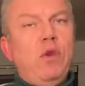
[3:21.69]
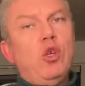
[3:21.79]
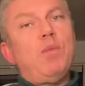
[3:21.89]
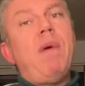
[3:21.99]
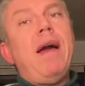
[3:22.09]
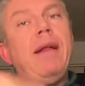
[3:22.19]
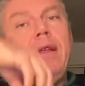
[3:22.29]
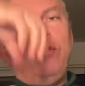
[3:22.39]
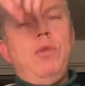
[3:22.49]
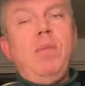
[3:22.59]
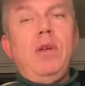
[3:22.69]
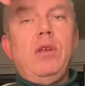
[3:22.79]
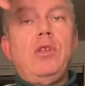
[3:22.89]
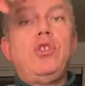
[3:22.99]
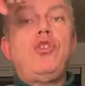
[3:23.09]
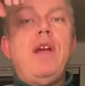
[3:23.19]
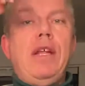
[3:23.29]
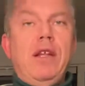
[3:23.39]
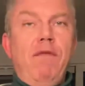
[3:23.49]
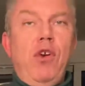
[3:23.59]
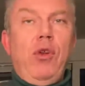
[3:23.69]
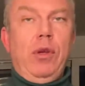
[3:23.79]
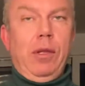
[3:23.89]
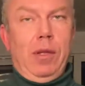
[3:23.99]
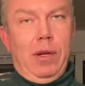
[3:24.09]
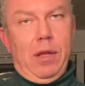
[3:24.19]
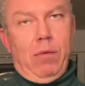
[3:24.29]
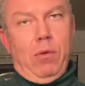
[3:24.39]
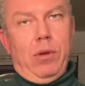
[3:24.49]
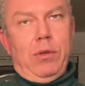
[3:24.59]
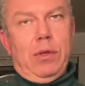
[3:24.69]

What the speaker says: Your spine needs to be straight and vertical. In other words,